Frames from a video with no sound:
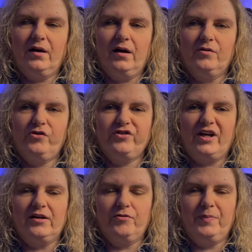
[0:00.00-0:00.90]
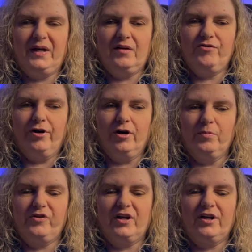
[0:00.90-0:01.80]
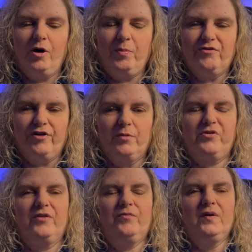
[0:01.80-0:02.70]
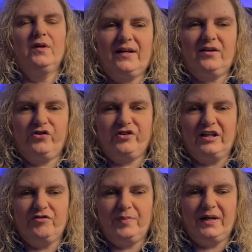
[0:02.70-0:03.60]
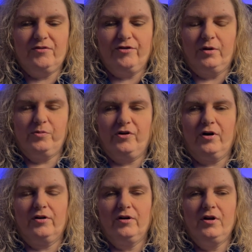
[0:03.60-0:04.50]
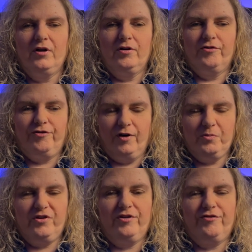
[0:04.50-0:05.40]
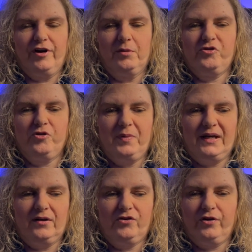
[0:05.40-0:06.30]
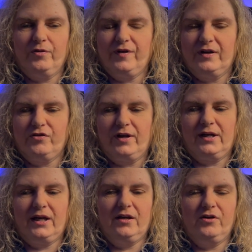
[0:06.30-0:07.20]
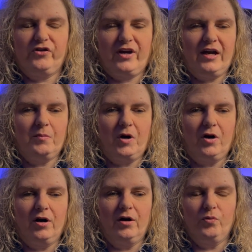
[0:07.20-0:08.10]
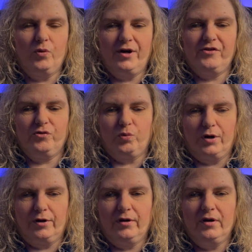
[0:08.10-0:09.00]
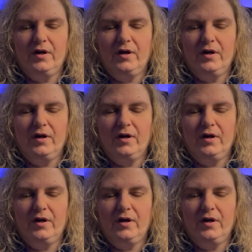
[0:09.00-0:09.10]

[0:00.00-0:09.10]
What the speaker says: state of being verbs and helping verbs. And state of being verbs are forms of the verb to be. So things like is, am, are, was, were.